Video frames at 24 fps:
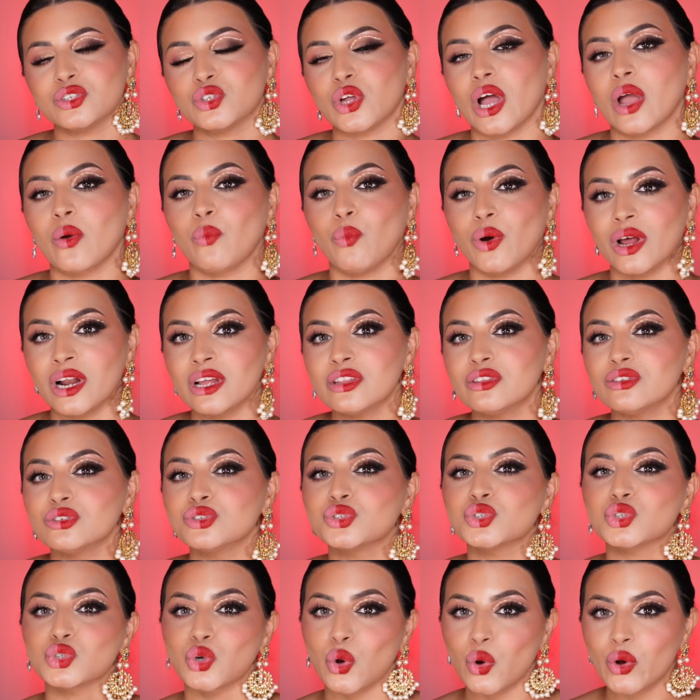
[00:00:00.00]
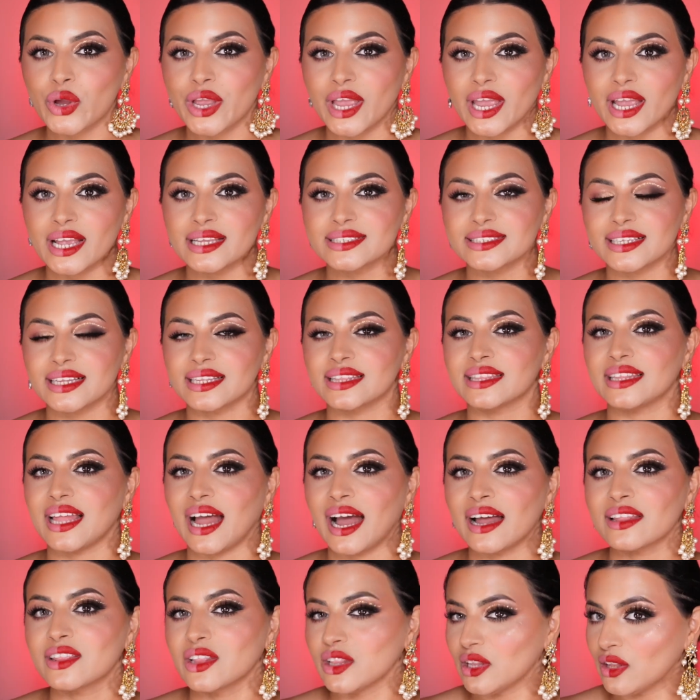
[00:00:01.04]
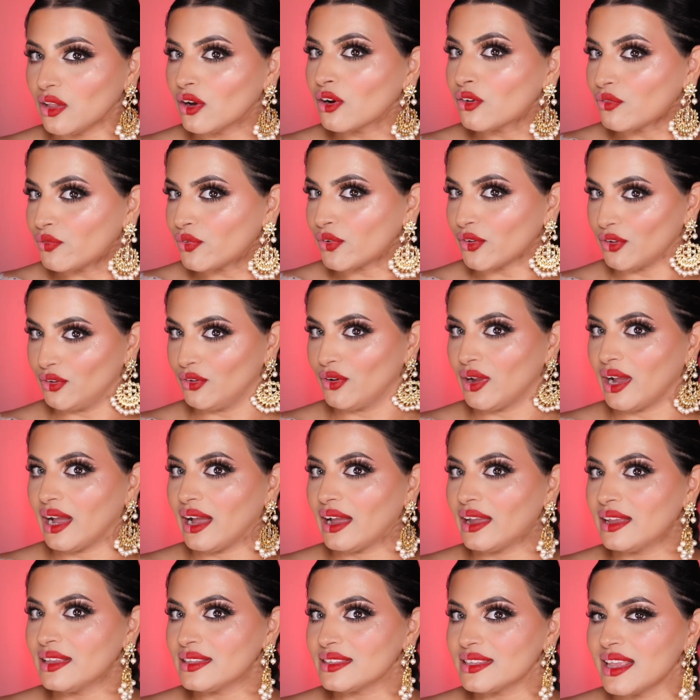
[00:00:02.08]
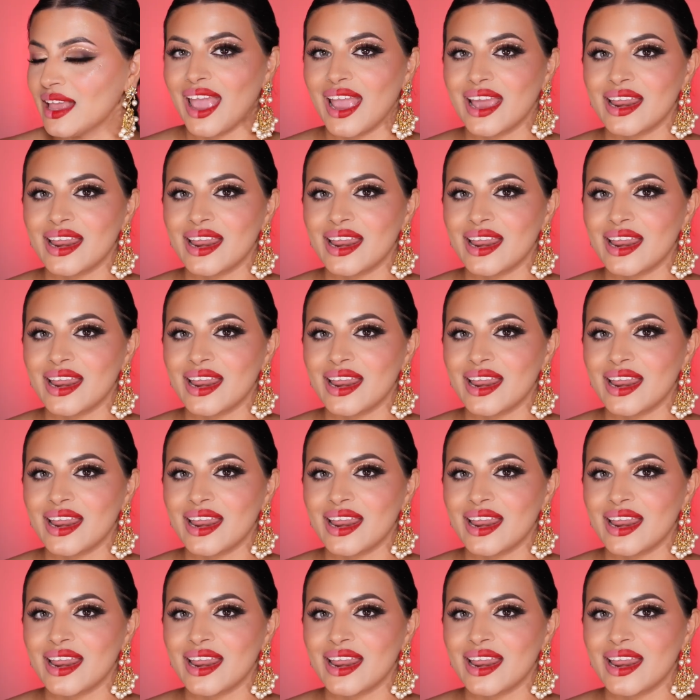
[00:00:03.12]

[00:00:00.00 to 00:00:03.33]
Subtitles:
So I wanted to showcase that look for you guys,